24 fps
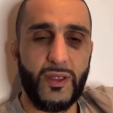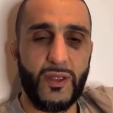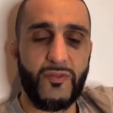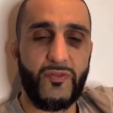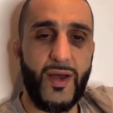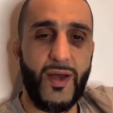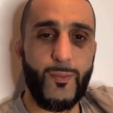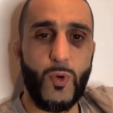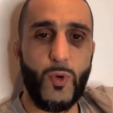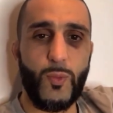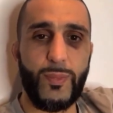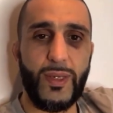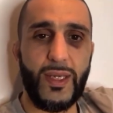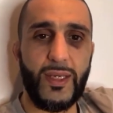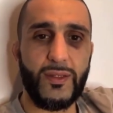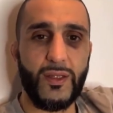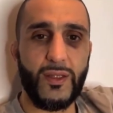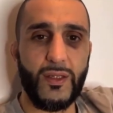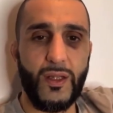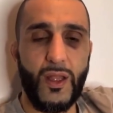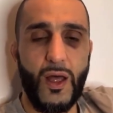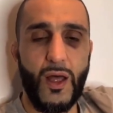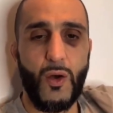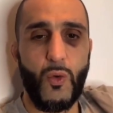If I'm obeying
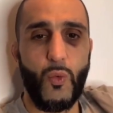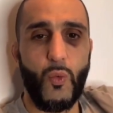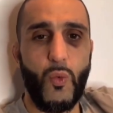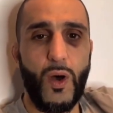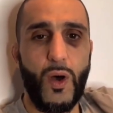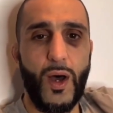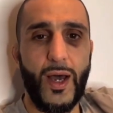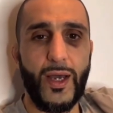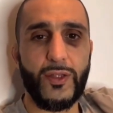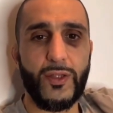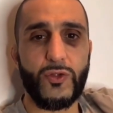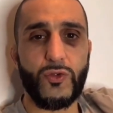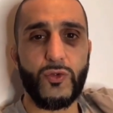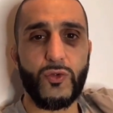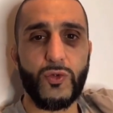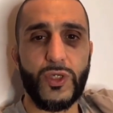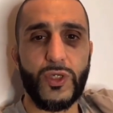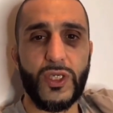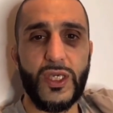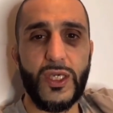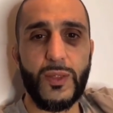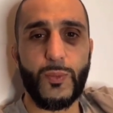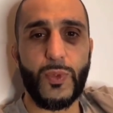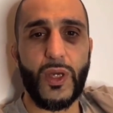the law, why do you
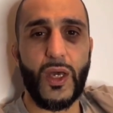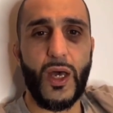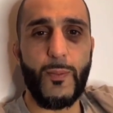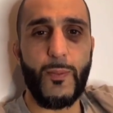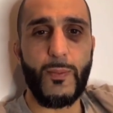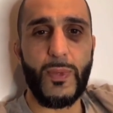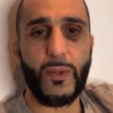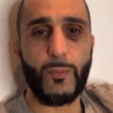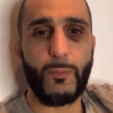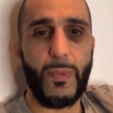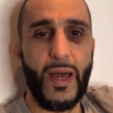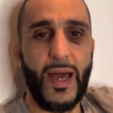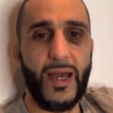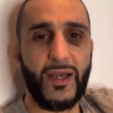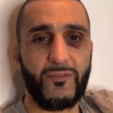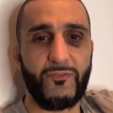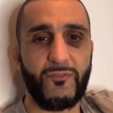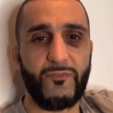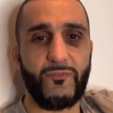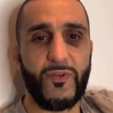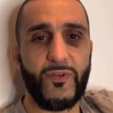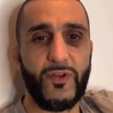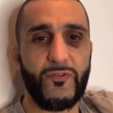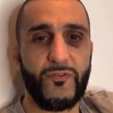keep coming back
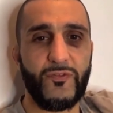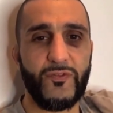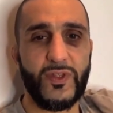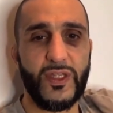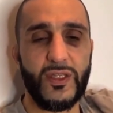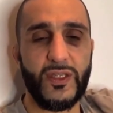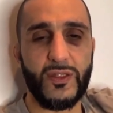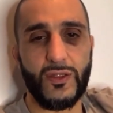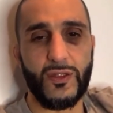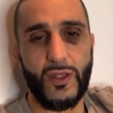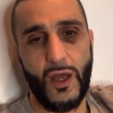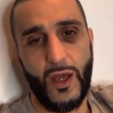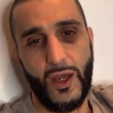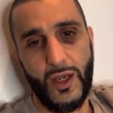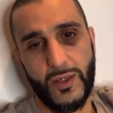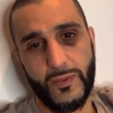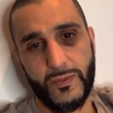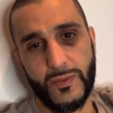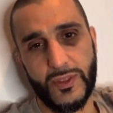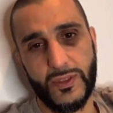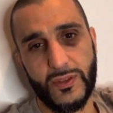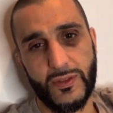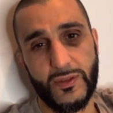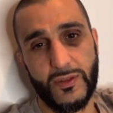15
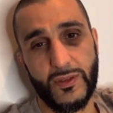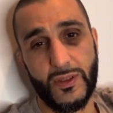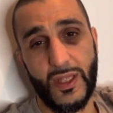times?